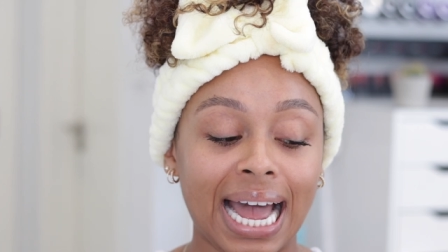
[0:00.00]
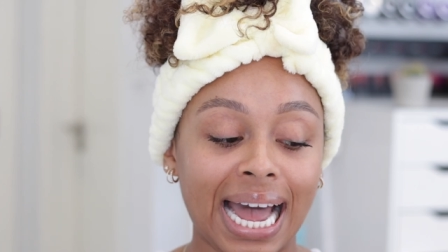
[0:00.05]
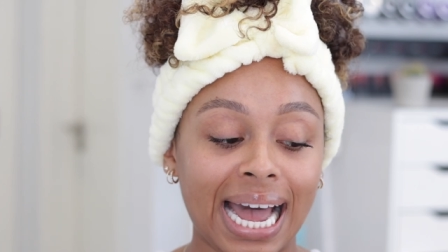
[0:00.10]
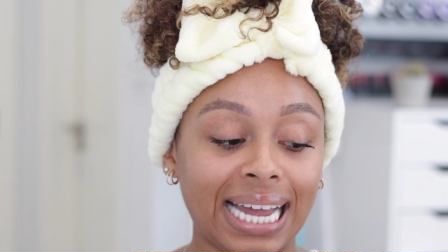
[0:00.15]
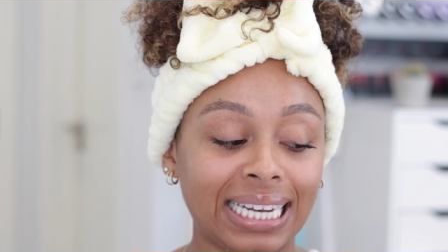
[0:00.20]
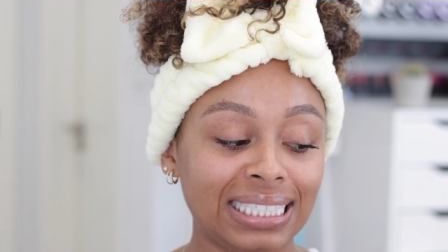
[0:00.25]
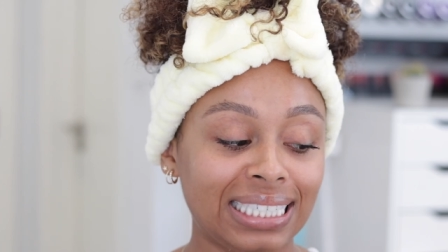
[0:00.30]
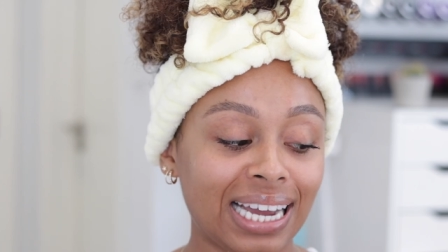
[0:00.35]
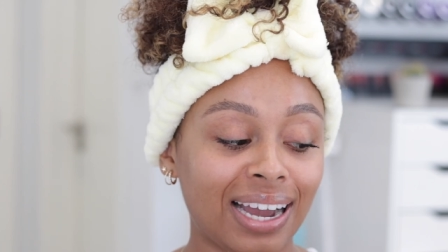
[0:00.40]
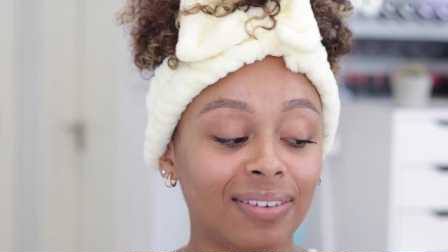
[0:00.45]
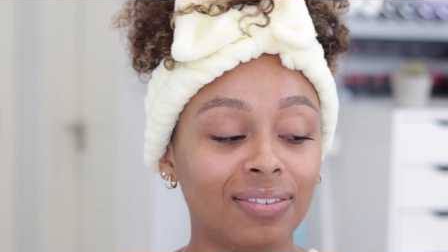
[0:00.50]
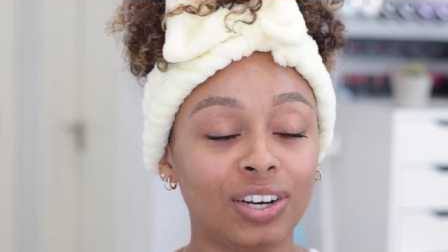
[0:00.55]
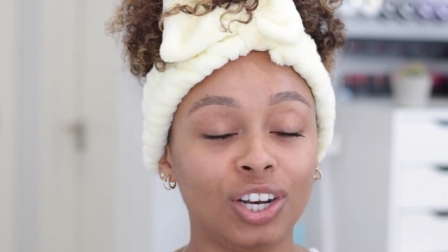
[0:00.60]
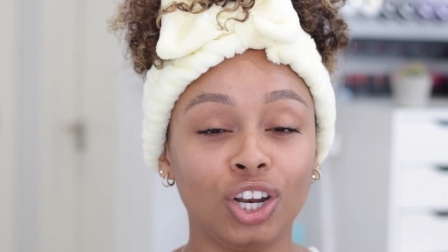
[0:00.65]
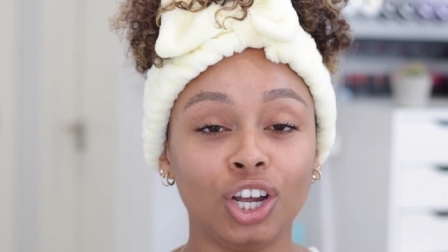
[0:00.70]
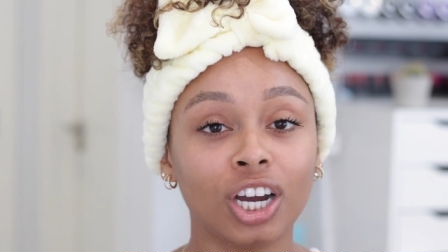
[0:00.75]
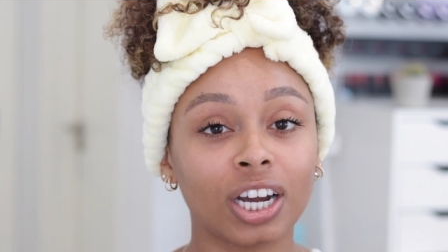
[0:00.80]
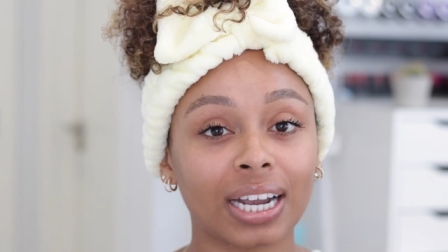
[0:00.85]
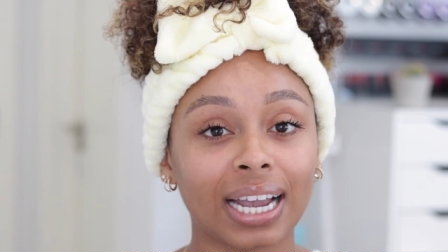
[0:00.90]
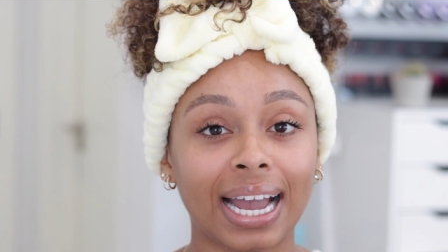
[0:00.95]
and have a
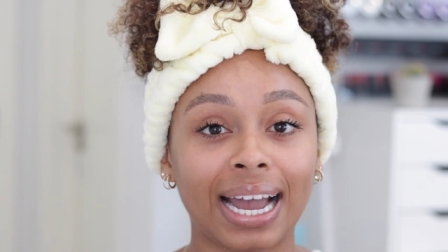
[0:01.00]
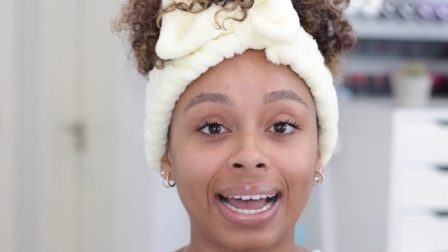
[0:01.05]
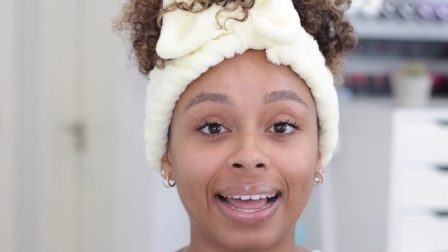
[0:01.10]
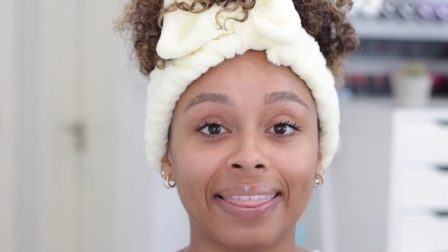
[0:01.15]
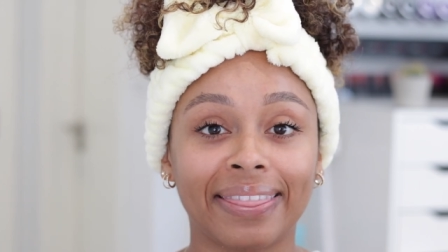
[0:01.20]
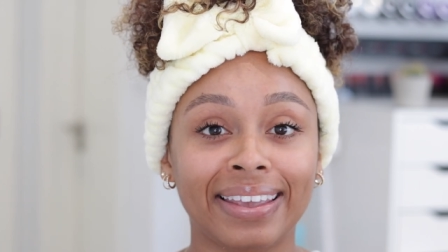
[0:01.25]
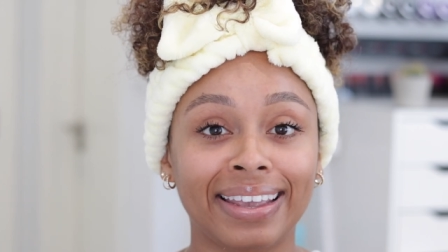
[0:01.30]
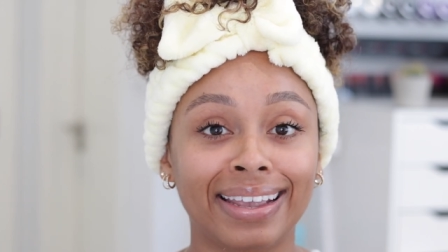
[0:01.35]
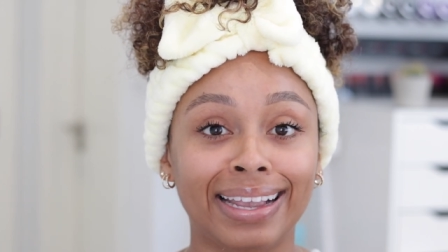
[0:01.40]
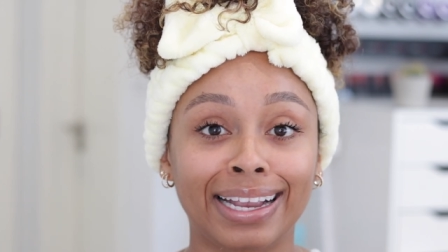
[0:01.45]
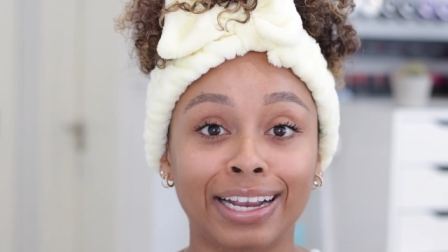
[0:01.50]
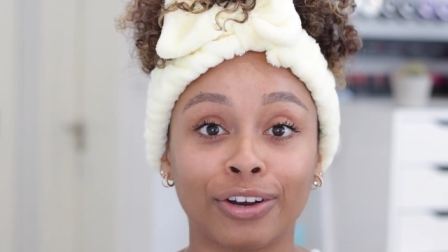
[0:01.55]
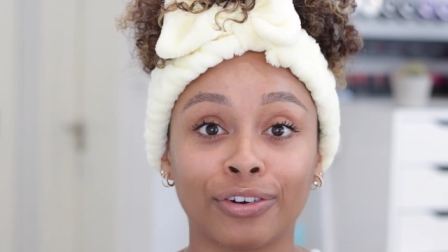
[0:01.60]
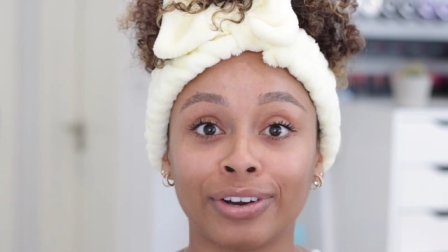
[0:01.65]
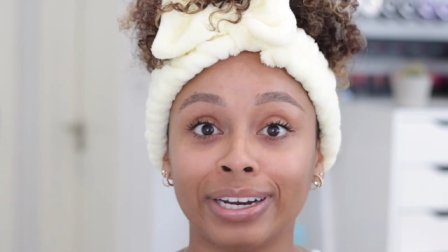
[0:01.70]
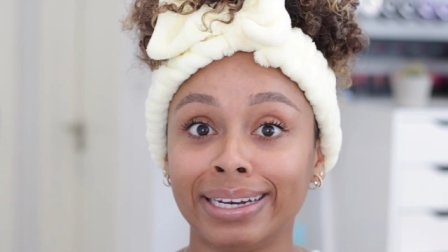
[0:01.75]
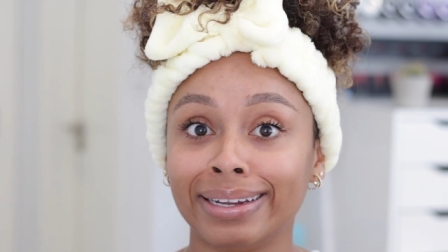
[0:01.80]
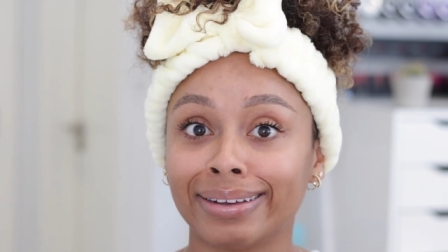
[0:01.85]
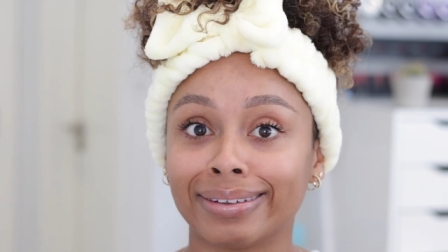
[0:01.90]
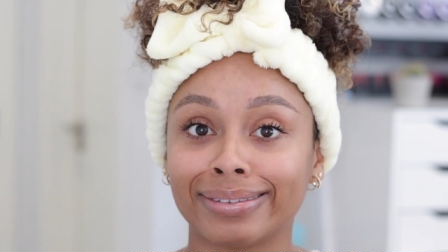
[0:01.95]
look at the
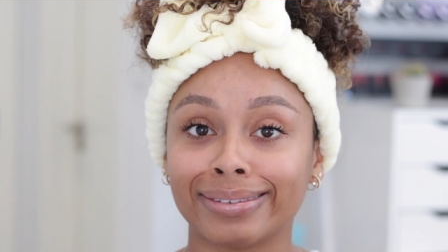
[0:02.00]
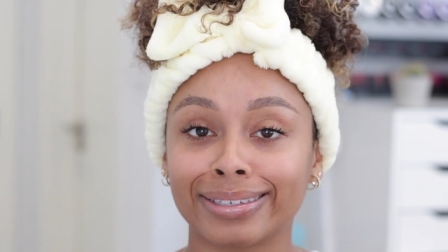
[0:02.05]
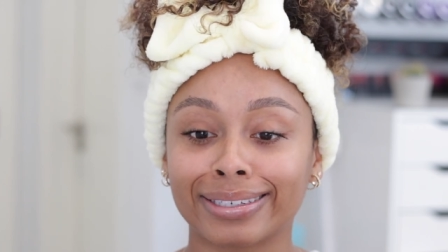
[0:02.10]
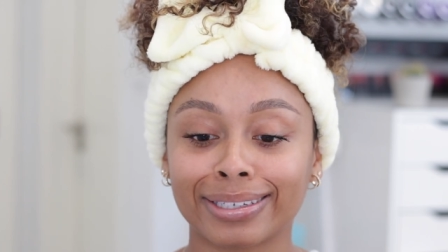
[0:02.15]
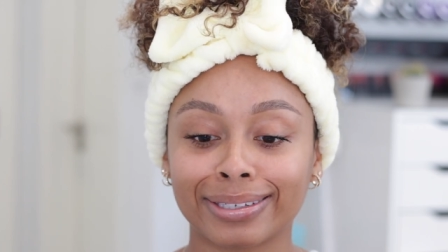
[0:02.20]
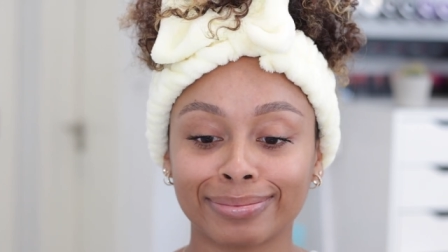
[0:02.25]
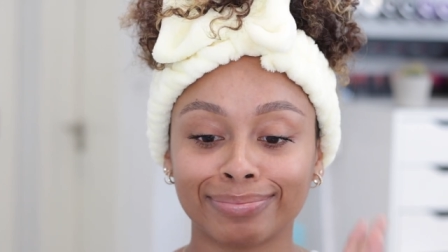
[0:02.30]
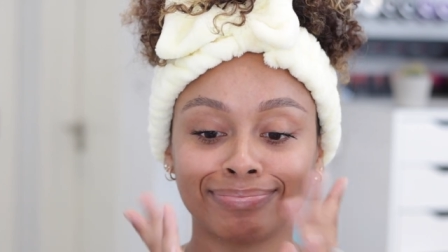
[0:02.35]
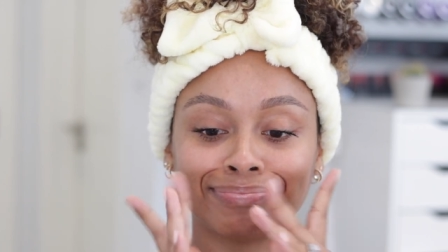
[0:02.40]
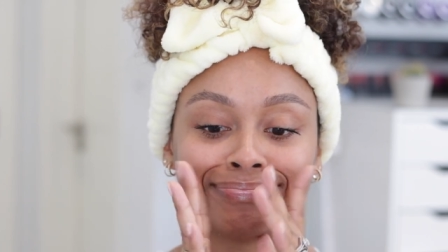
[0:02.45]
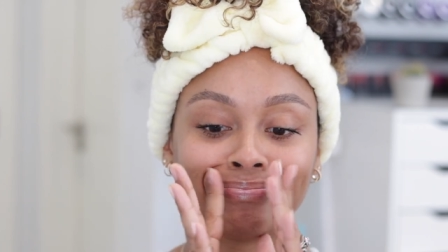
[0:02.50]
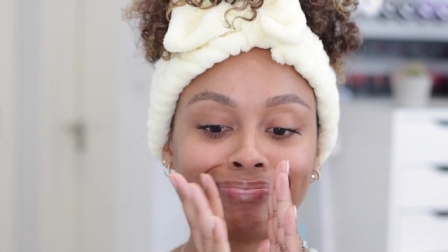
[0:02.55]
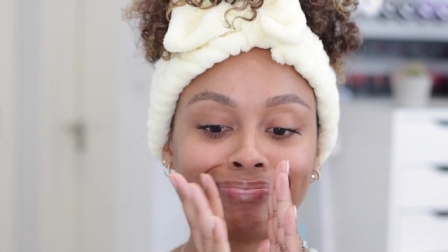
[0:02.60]
ingredients.